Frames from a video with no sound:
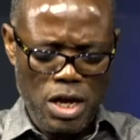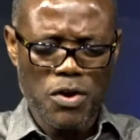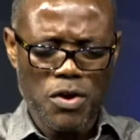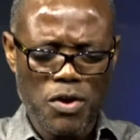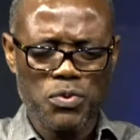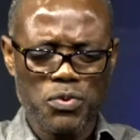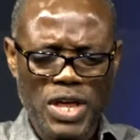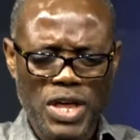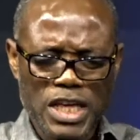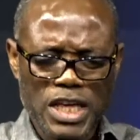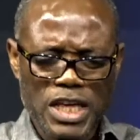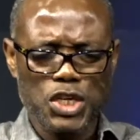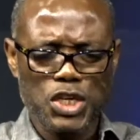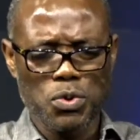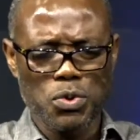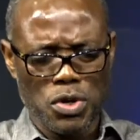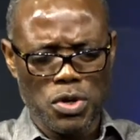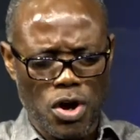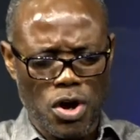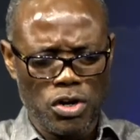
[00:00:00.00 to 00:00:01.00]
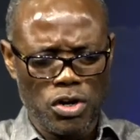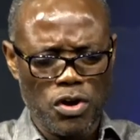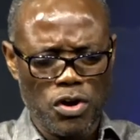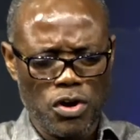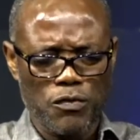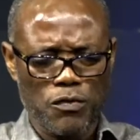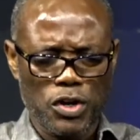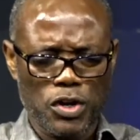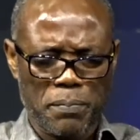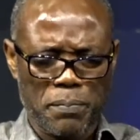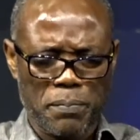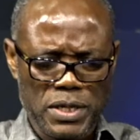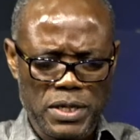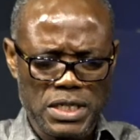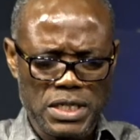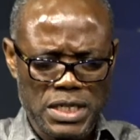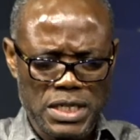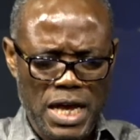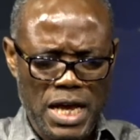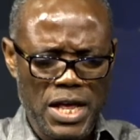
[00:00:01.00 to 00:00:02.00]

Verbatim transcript: Thank you, oh God, for your presence here.